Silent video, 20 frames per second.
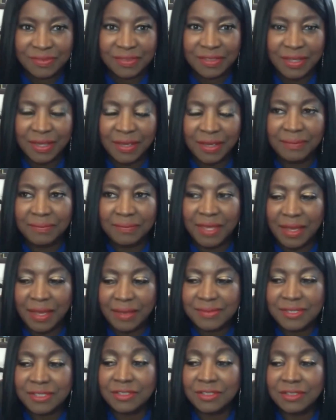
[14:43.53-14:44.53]
Yep,
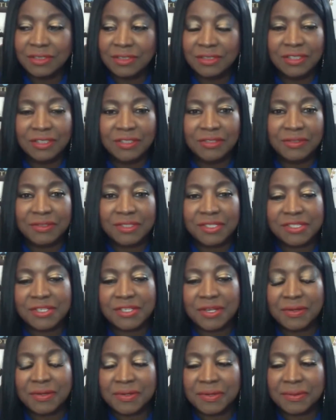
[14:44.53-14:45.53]
absolutely. You are
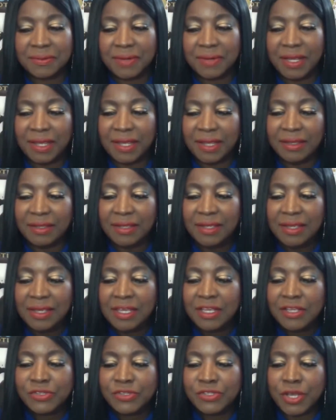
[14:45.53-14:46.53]
so correct.
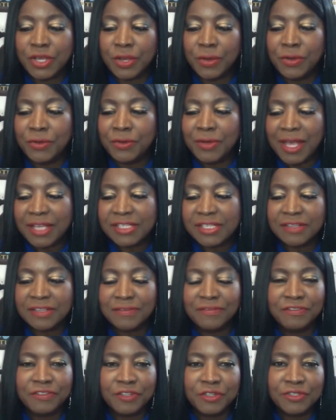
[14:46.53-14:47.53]
So who has
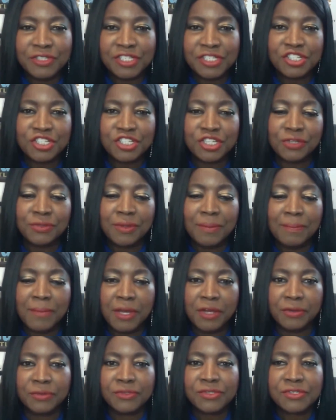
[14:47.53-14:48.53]
influenced you the
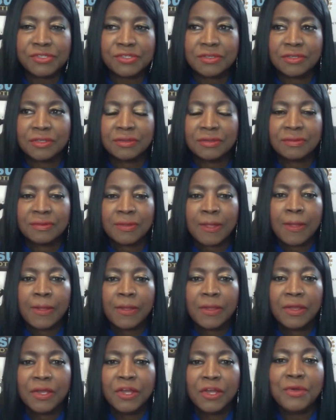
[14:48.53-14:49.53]
most?
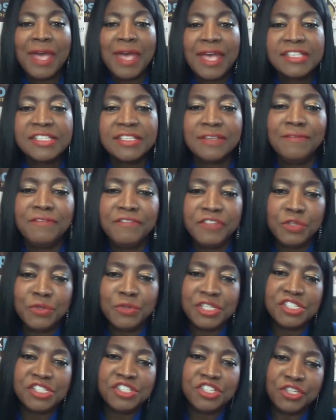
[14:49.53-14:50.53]
Who has
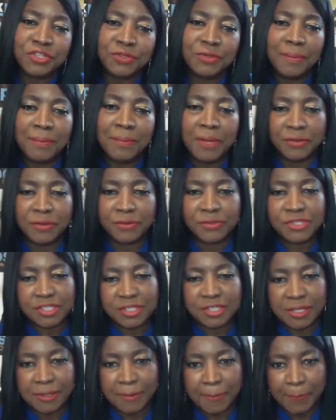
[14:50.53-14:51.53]
influenced you the
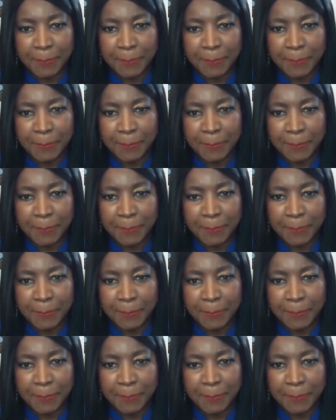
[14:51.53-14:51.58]
most?